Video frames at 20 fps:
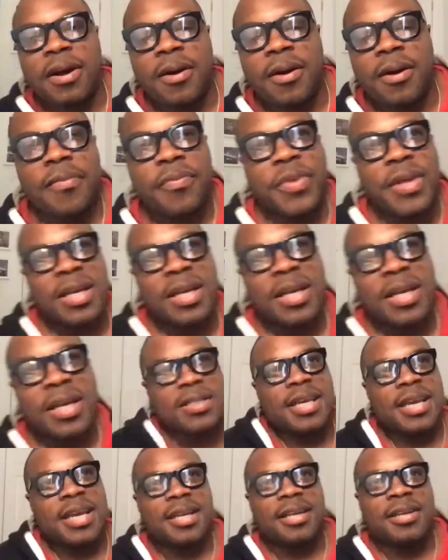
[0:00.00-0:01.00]
things
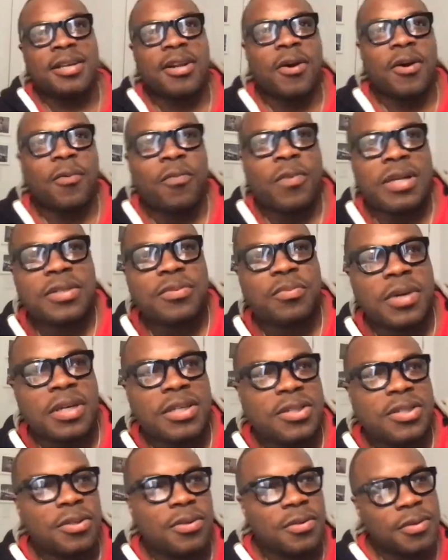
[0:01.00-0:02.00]
take once
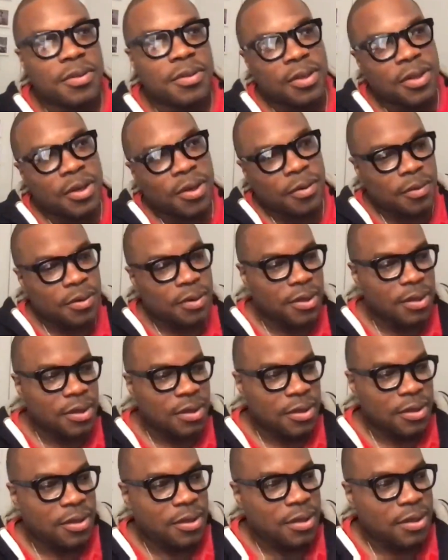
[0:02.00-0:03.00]
you
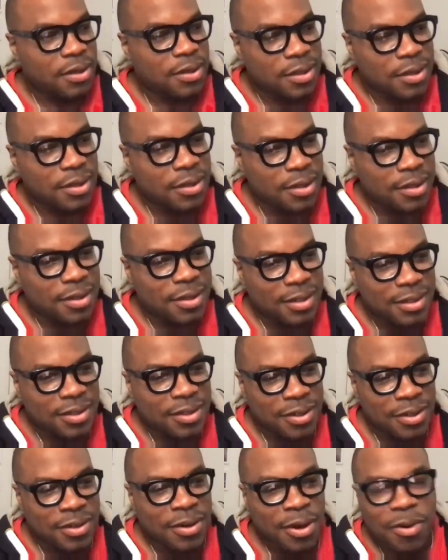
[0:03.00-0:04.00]

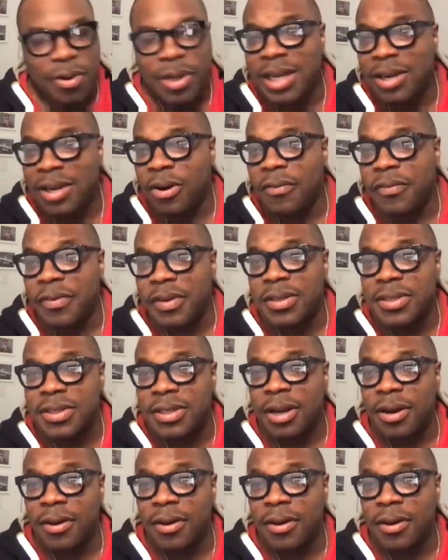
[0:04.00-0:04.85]
get over yourself.